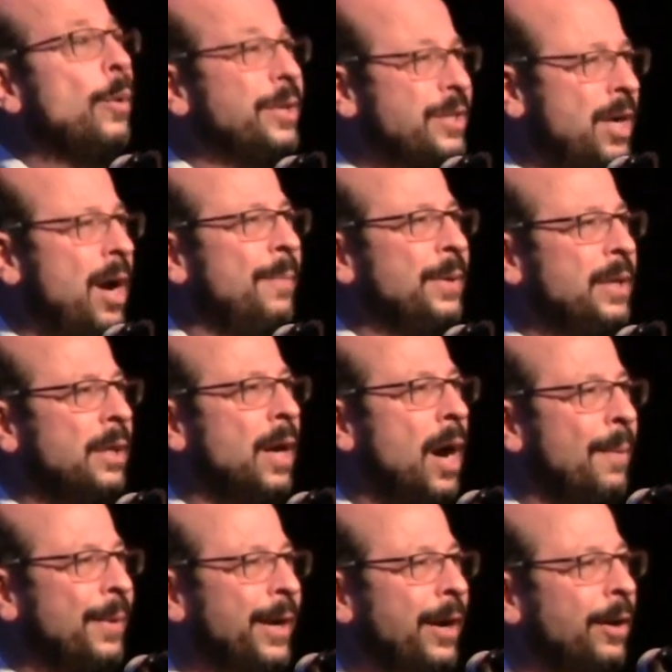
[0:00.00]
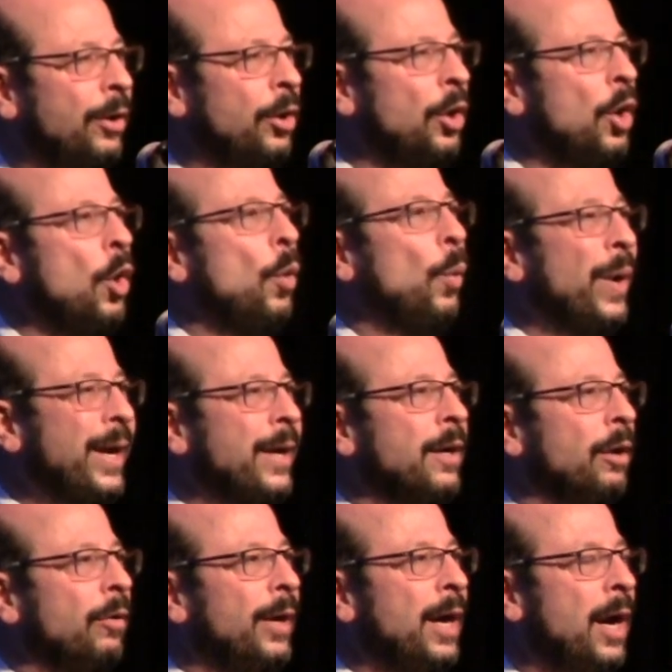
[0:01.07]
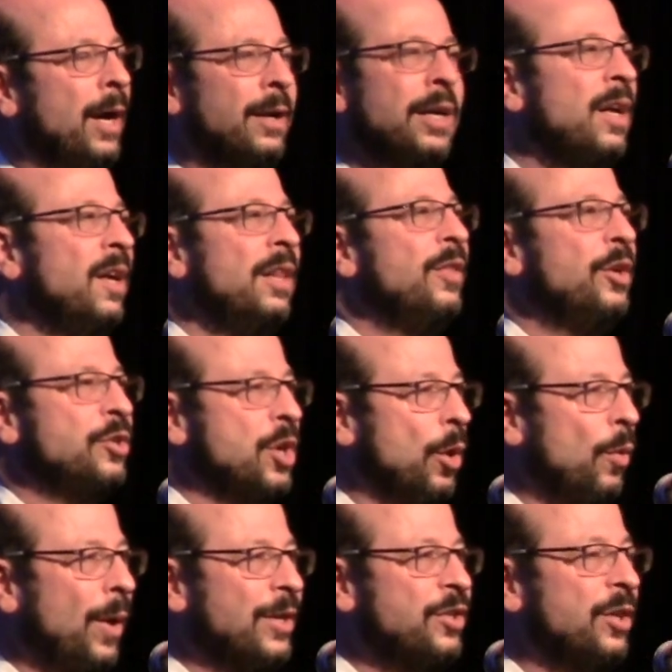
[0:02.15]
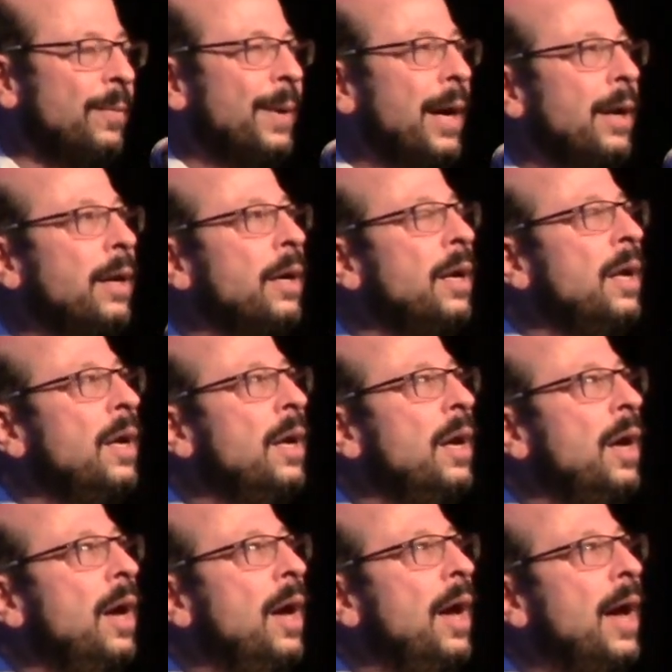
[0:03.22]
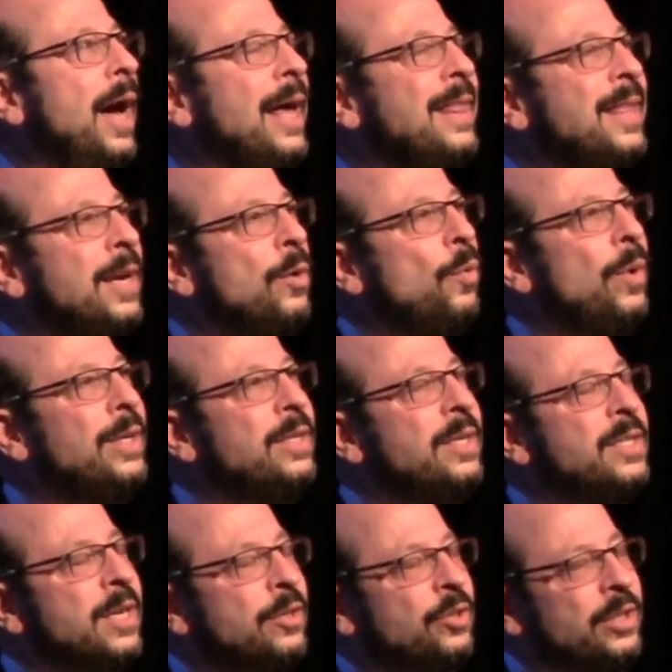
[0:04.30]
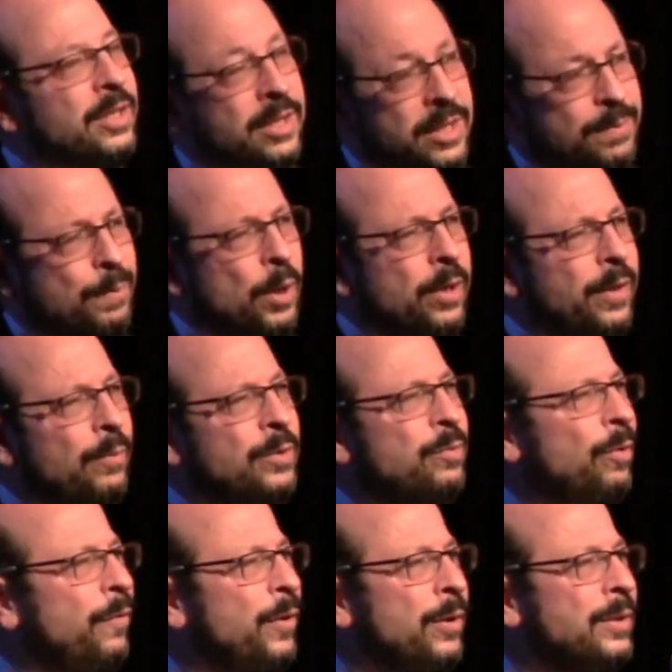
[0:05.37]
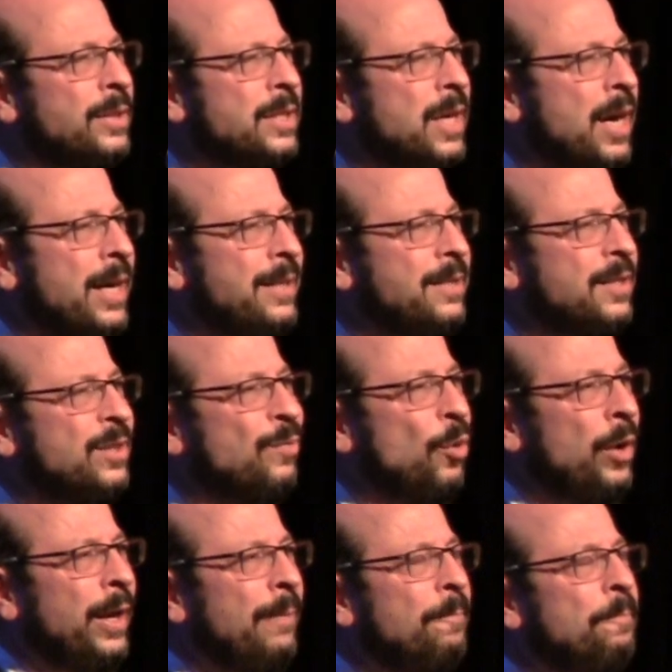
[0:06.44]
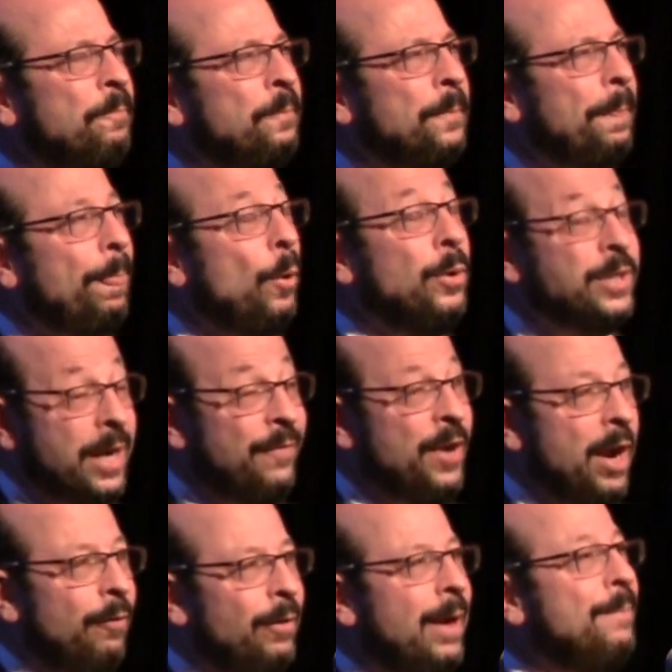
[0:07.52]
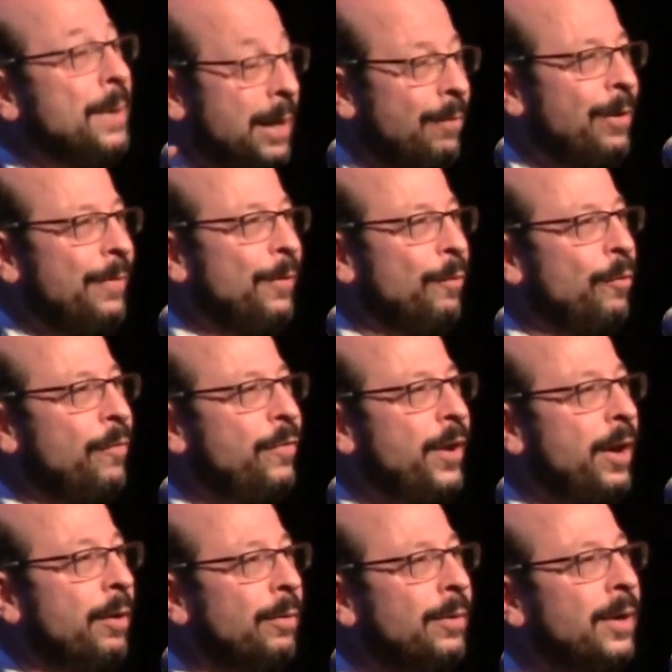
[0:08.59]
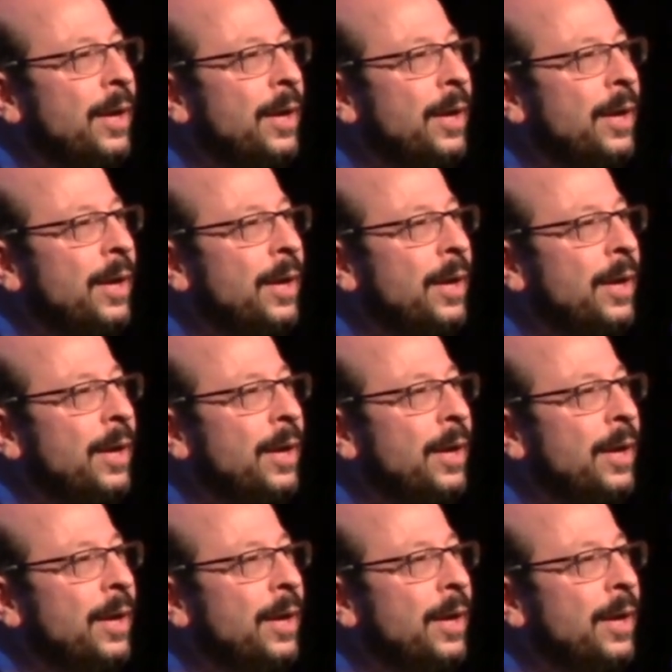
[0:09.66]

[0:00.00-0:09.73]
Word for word: lowest common denominator we can agree on, there's no question about it. I think what's interesting, this book that was reviewed in Science this morning, which I have not read, but I read the review,